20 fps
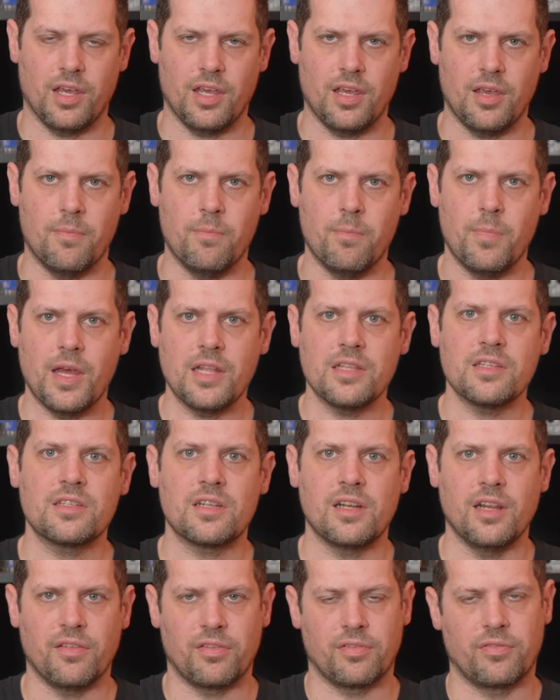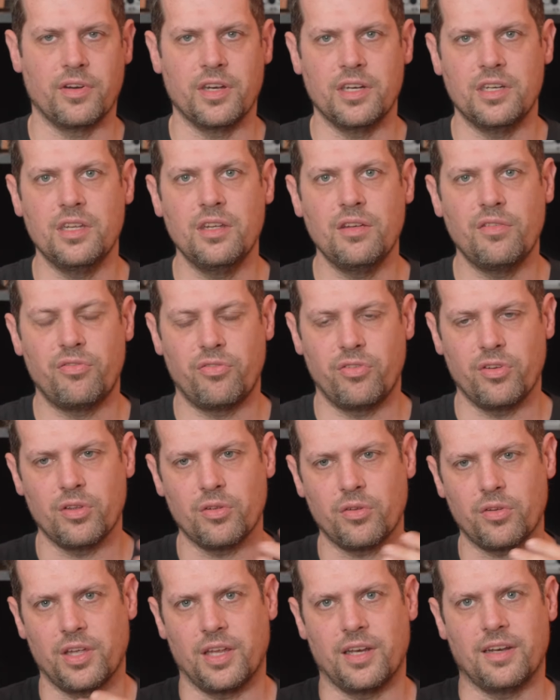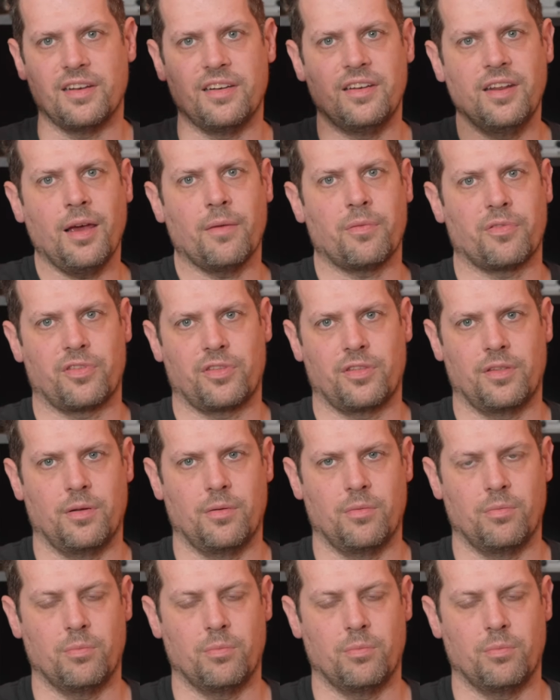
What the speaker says: immensely 3D feel in depth,